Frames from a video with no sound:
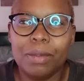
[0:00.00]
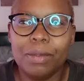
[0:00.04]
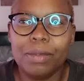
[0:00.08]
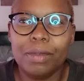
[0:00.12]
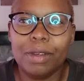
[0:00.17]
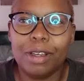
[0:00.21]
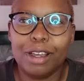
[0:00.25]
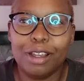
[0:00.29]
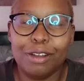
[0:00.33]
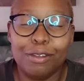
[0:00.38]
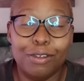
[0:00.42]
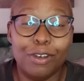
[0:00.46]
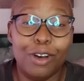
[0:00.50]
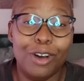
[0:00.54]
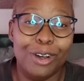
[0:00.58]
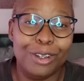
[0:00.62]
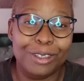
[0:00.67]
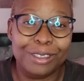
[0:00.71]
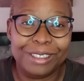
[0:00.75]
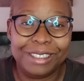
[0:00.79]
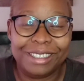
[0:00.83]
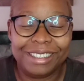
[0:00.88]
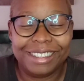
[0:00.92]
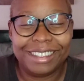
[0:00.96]

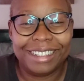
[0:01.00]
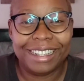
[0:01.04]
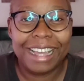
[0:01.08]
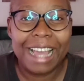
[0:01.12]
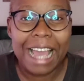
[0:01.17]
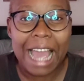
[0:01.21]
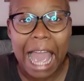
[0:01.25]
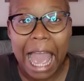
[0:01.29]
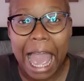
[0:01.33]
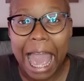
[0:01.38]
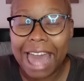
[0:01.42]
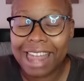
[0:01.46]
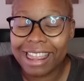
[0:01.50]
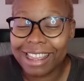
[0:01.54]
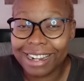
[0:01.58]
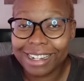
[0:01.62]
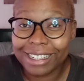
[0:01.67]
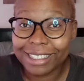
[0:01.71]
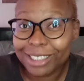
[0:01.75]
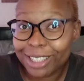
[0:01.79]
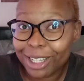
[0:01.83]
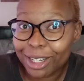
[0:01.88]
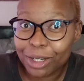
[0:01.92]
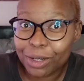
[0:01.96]
advanced. And then I
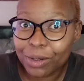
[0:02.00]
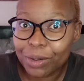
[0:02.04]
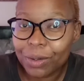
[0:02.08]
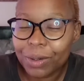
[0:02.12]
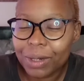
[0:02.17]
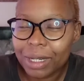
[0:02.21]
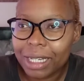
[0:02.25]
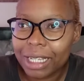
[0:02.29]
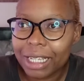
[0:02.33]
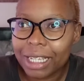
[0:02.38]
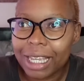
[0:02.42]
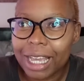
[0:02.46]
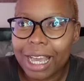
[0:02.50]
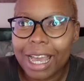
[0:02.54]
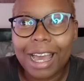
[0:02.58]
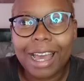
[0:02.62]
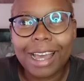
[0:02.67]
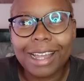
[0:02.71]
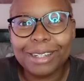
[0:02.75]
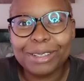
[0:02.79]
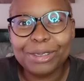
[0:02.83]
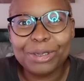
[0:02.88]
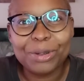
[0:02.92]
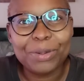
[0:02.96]
started Googling,
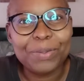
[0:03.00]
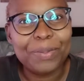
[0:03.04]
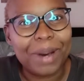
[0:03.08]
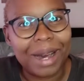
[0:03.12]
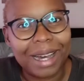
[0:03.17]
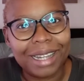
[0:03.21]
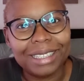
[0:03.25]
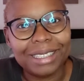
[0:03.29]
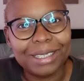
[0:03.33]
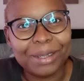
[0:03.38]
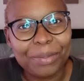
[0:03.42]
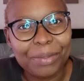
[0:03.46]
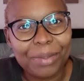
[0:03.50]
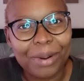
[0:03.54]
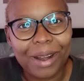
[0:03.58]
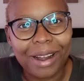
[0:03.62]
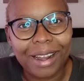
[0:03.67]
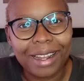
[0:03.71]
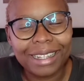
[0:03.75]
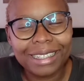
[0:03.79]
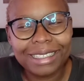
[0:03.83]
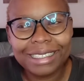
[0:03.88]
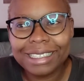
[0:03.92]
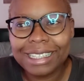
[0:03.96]
and to my
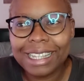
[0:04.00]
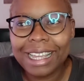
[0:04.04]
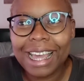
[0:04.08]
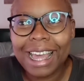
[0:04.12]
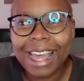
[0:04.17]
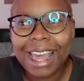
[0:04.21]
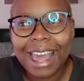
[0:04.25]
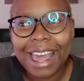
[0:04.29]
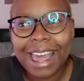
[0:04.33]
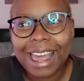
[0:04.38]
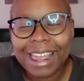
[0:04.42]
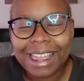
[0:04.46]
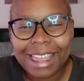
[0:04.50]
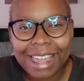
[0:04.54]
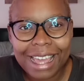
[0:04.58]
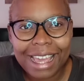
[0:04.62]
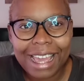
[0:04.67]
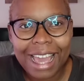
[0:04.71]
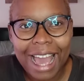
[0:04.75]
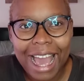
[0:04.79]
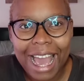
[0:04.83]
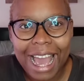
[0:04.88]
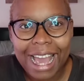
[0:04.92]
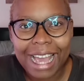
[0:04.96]
surprise, they
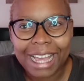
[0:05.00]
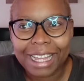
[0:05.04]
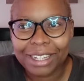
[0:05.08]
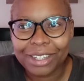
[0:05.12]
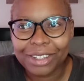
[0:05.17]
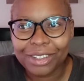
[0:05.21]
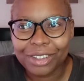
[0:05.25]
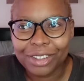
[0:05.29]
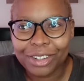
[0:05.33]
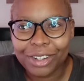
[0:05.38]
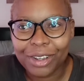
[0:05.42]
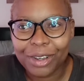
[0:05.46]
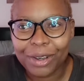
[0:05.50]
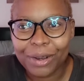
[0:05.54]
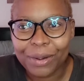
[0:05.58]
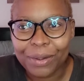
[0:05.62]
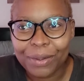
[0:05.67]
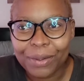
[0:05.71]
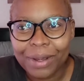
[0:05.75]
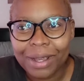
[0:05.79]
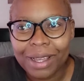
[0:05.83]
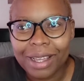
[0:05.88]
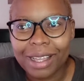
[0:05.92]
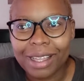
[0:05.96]
had,
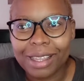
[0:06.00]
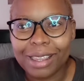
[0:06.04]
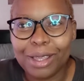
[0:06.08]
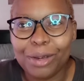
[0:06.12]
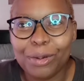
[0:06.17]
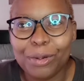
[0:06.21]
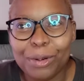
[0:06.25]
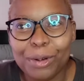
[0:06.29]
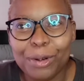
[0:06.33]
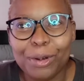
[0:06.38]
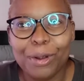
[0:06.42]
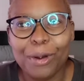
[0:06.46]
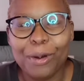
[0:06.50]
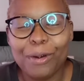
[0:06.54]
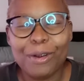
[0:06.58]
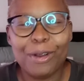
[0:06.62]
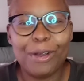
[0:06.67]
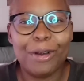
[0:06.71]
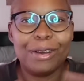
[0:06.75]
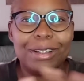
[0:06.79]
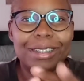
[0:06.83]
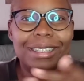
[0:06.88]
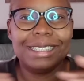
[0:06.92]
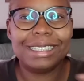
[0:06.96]
there were no
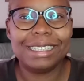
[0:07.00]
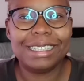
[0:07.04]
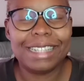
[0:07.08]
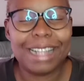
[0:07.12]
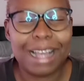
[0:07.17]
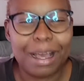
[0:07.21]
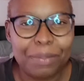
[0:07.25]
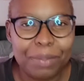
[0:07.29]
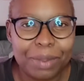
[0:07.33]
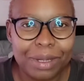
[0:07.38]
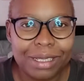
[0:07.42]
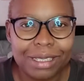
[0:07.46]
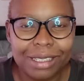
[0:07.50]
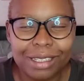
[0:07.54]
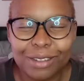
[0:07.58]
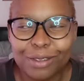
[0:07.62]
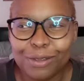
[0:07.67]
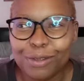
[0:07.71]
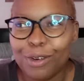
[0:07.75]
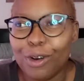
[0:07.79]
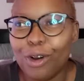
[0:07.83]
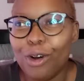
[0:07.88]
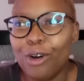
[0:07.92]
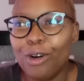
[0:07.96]
longer snappies
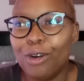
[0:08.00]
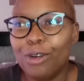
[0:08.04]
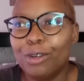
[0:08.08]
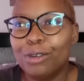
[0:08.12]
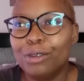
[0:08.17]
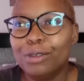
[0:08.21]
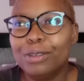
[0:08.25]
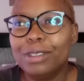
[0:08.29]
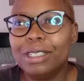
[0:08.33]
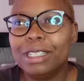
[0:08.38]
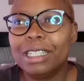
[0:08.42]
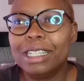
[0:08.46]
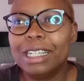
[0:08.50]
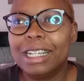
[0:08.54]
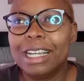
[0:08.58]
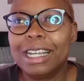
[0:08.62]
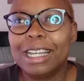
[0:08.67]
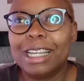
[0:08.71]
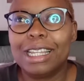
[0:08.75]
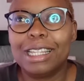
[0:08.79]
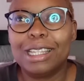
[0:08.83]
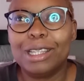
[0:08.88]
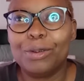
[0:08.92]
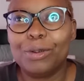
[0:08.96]
involved.
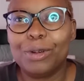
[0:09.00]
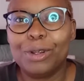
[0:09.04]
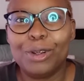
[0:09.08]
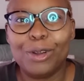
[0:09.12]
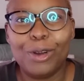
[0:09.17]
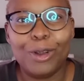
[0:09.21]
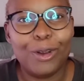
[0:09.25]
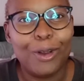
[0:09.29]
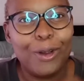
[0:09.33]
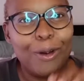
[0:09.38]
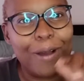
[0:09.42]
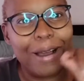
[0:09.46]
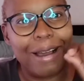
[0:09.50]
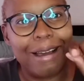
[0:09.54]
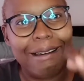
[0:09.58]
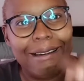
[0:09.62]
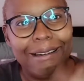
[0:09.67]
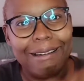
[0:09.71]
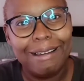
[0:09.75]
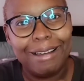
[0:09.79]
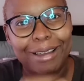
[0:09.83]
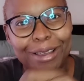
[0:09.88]
There were no longer,